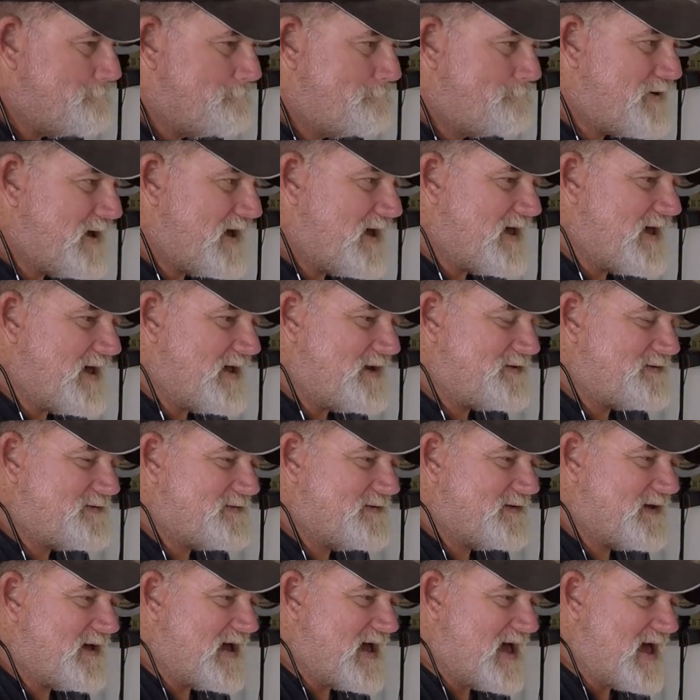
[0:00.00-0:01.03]
But
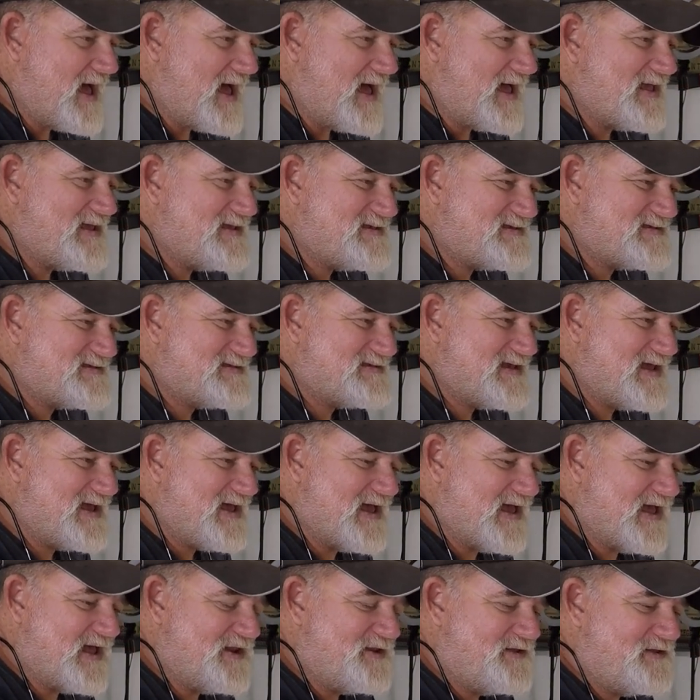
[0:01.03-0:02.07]
I
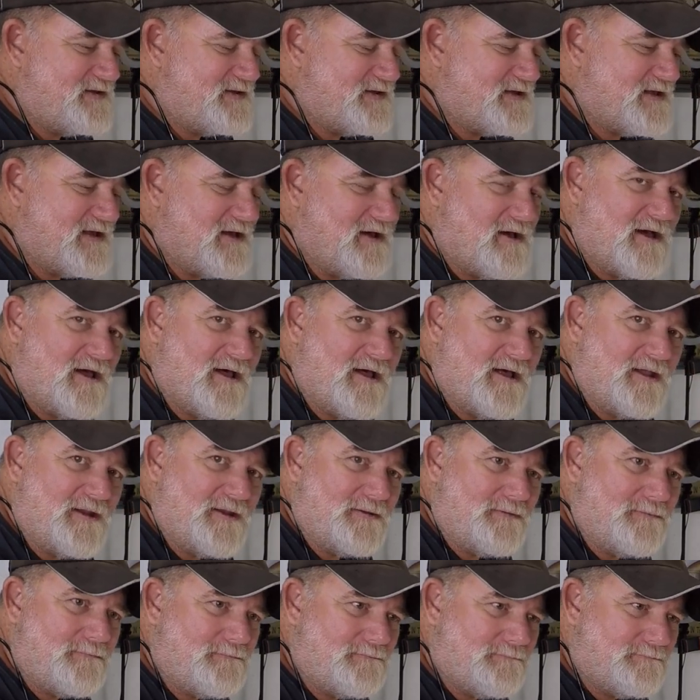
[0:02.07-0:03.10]
said
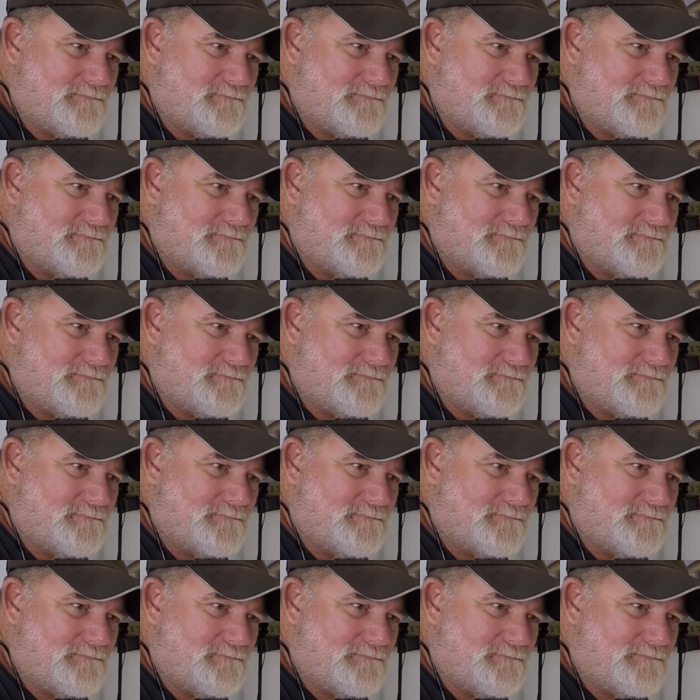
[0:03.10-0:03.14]
on